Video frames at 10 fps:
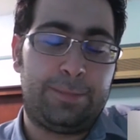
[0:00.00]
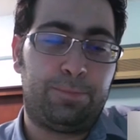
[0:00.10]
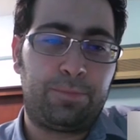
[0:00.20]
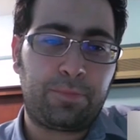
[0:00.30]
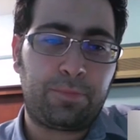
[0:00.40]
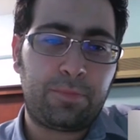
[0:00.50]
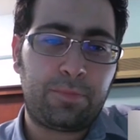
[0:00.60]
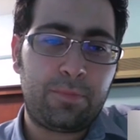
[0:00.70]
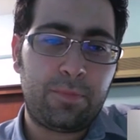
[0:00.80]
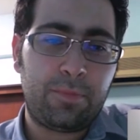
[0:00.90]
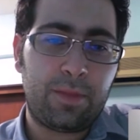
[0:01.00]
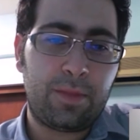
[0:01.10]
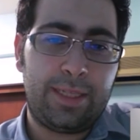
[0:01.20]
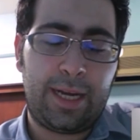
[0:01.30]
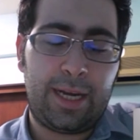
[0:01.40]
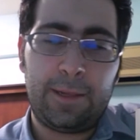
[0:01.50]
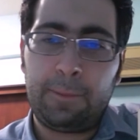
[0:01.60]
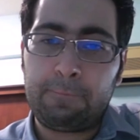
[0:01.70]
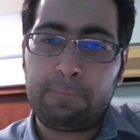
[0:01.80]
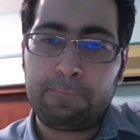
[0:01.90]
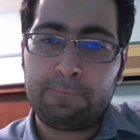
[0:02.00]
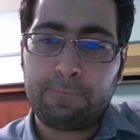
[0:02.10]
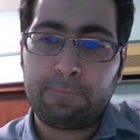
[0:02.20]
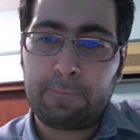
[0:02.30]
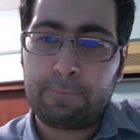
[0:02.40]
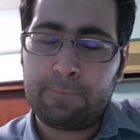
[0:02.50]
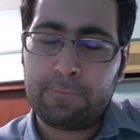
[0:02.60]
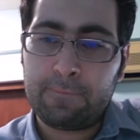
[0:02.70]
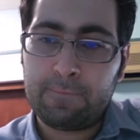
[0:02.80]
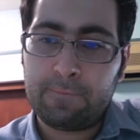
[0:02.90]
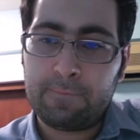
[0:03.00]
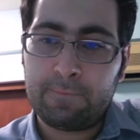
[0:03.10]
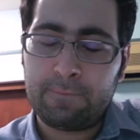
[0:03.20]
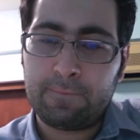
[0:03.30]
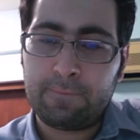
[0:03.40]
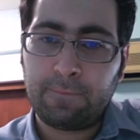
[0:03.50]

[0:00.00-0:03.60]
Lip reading: Absolutely. Sure. So that's interesting. So